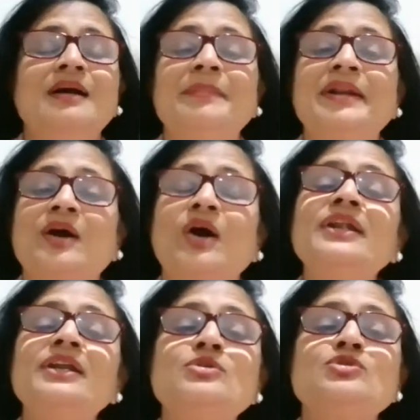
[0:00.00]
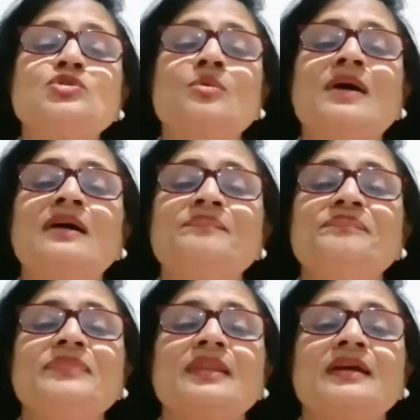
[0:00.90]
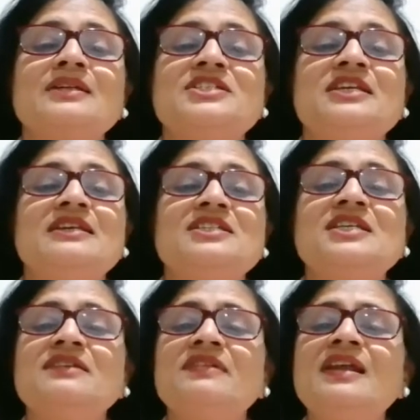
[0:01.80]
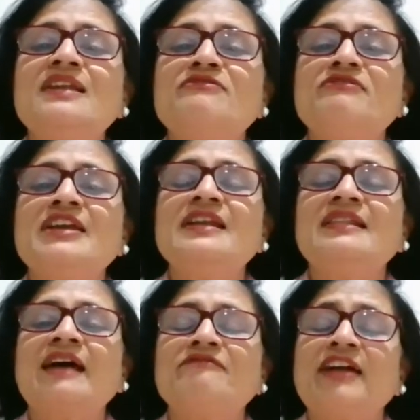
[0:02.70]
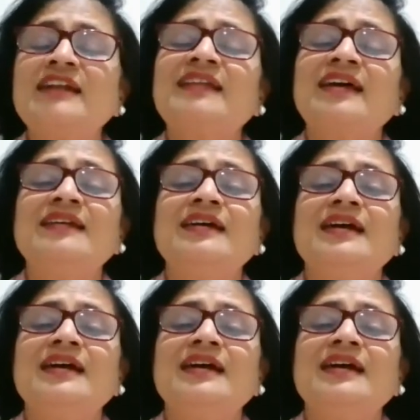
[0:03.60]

But according to Soma, she really felt that